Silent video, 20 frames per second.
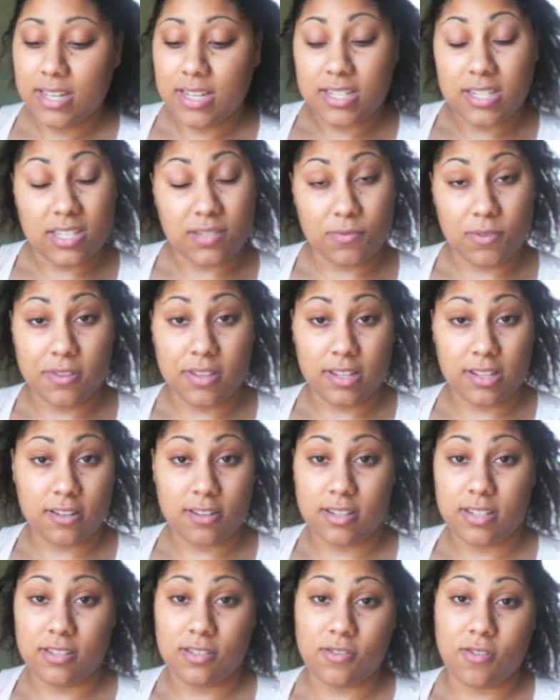Just smooth a little
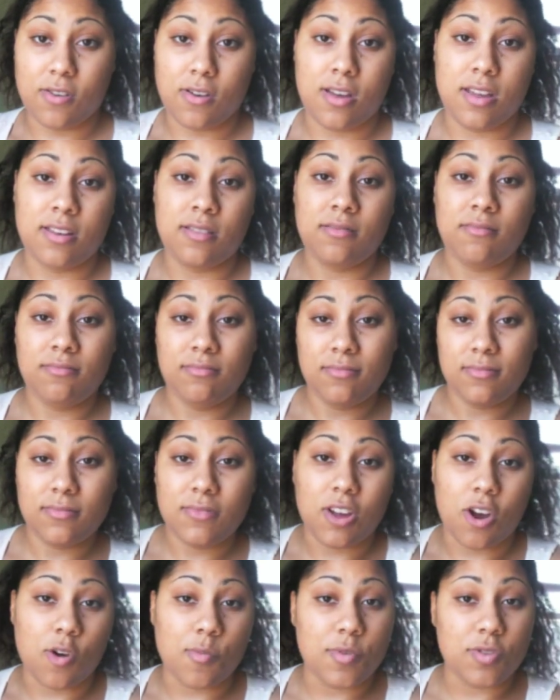of this on,
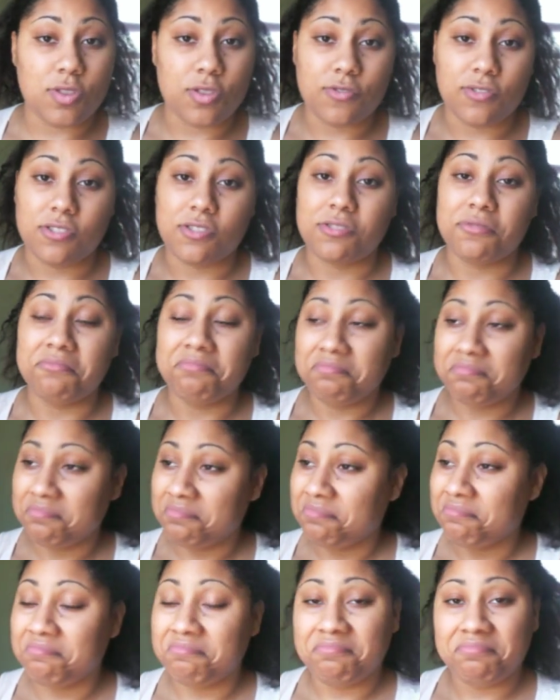comb it through.
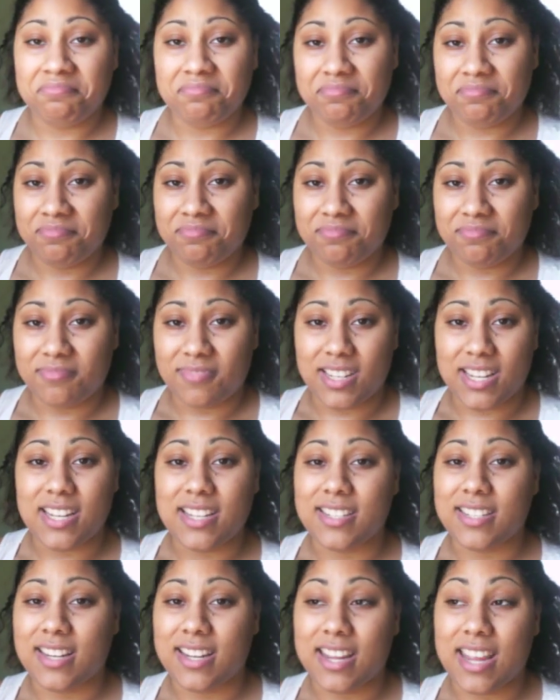
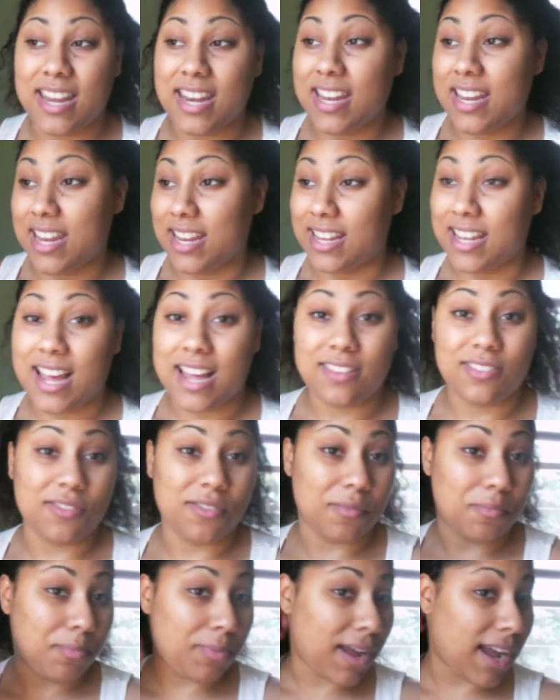Easy. And it got through
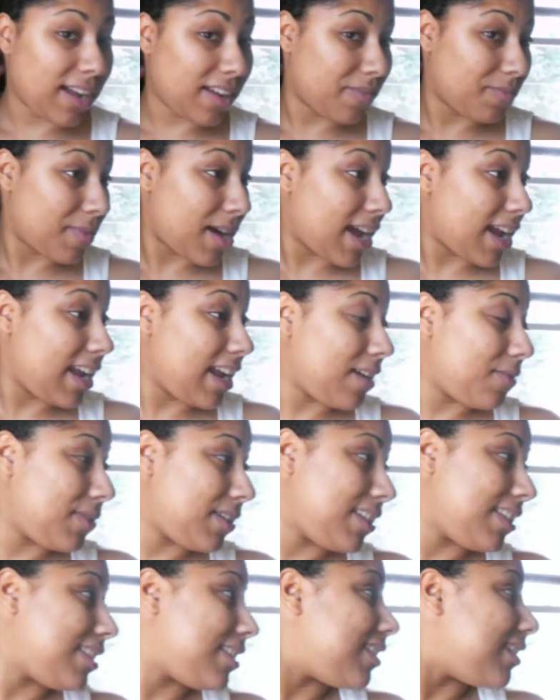the back of my hair,
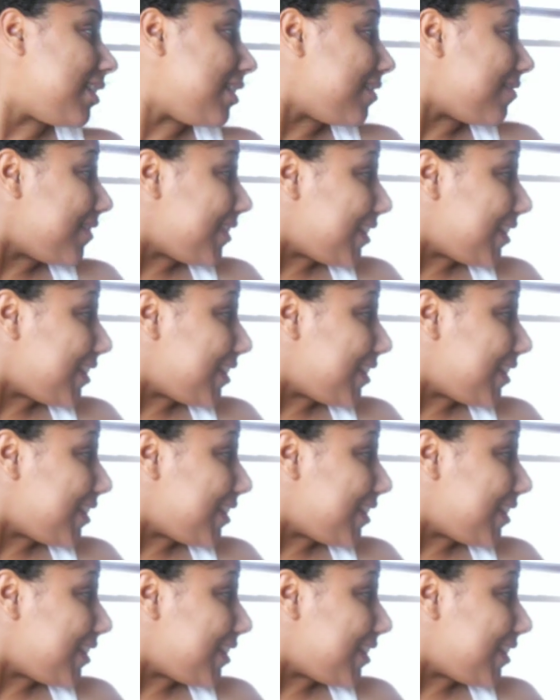which is the